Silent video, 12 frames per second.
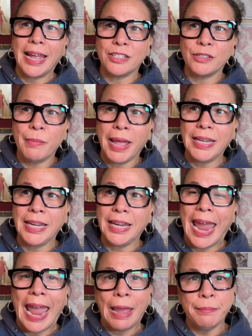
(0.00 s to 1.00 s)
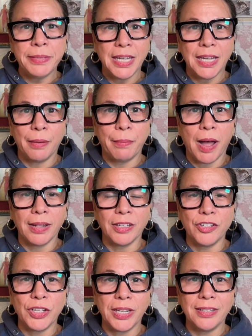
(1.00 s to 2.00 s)
as many empty
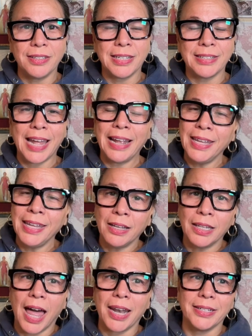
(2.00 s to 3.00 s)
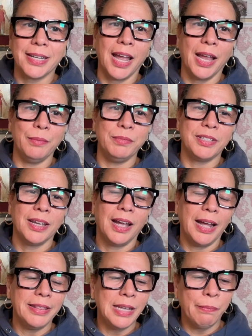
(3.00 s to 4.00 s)
apologies because I think a lot of times,
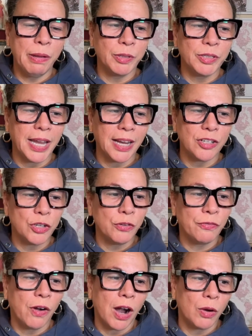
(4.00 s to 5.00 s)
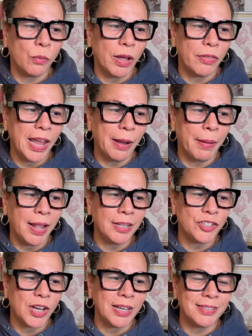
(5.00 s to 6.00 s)
I think people take it too far. Well, they
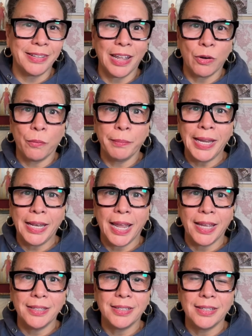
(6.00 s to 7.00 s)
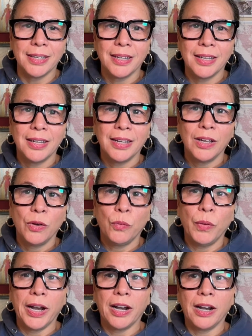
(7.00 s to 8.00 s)
apologize and they don't mean it.
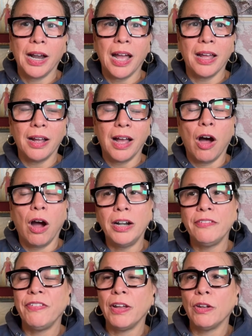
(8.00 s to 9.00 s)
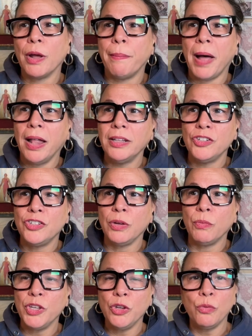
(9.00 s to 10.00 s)
Where a heartfelt
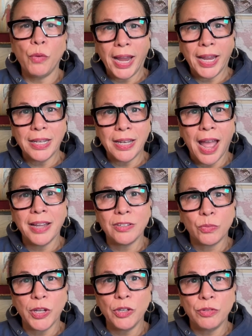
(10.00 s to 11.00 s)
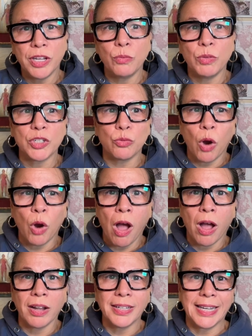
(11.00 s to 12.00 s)
apology, when you recognize what you did was
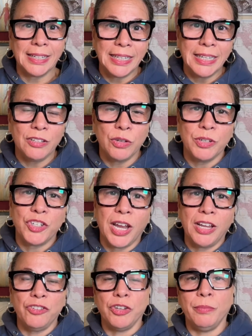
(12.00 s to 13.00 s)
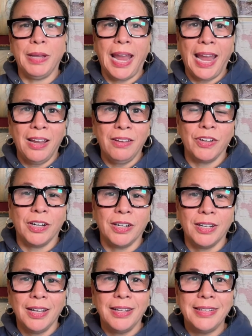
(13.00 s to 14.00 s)
wrong, can lead to a change in
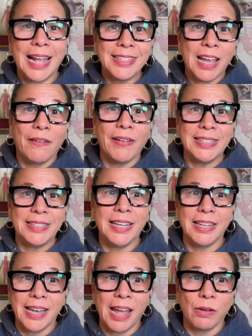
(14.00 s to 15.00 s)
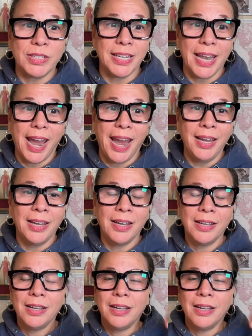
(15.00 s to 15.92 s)
behavior. That's how I see it now today.